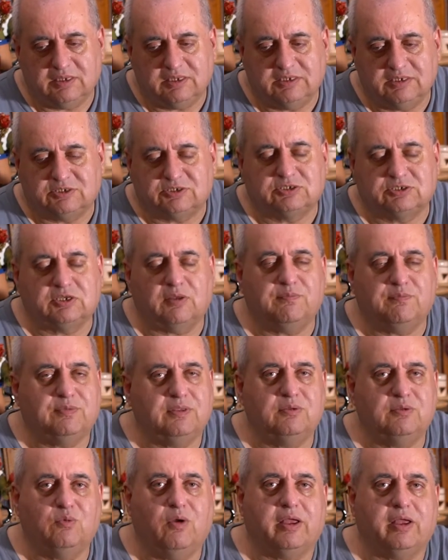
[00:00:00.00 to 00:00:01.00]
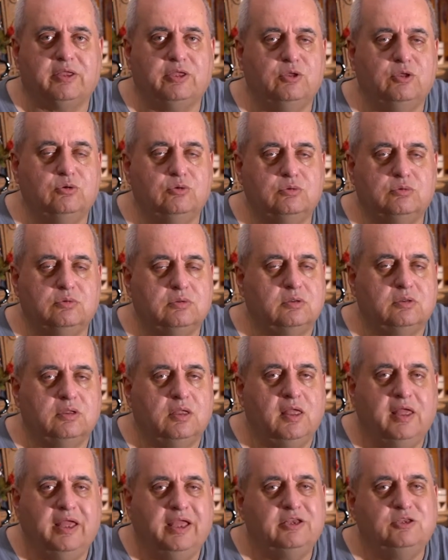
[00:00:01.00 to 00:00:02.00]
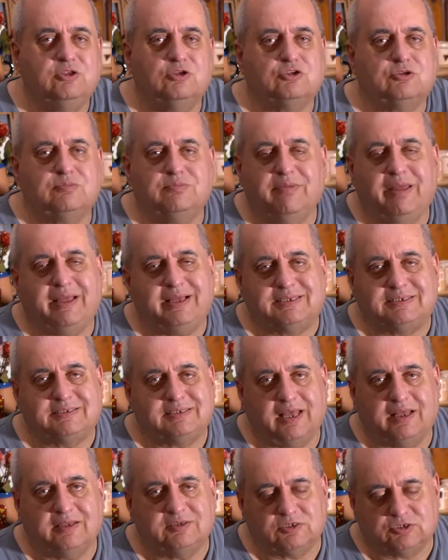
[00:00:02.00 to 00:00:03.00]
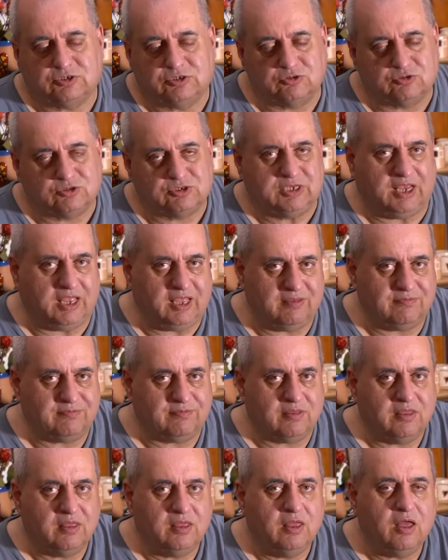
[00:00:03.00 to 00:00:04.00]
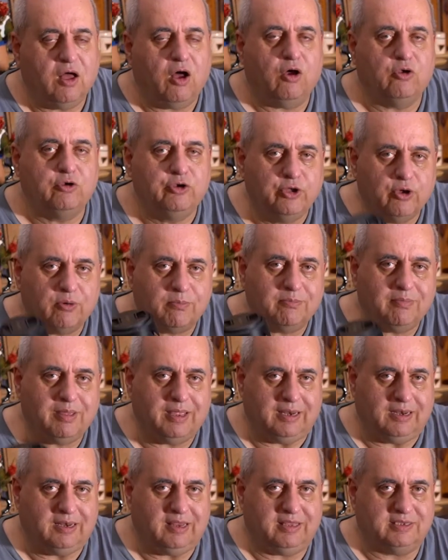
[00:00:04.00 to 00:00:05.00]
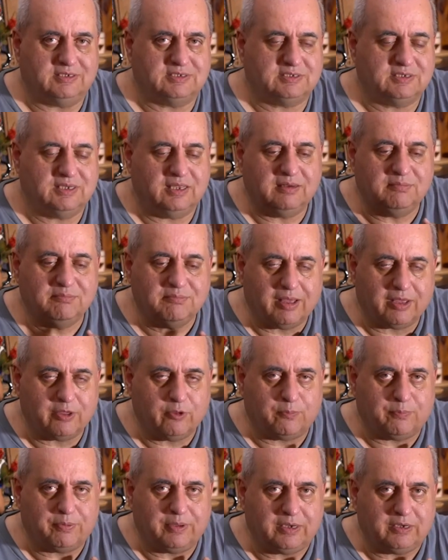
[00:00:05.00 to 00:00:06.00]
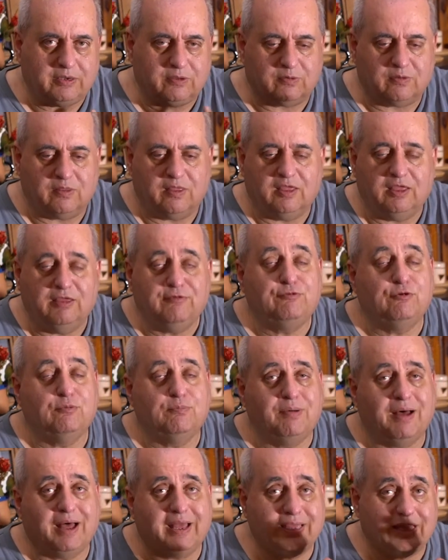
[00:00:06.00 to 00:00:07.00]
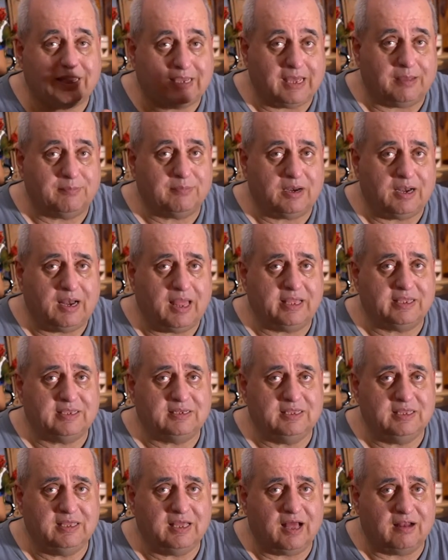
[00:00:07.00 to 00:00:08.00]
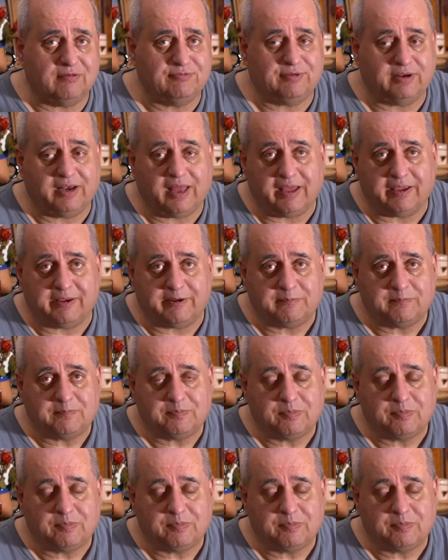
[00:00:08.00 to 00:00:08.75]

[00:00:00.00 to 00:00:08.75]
something where it doesn't make sense to save on your main lens, in my opinion, if you buy a camera like the Alpha 9.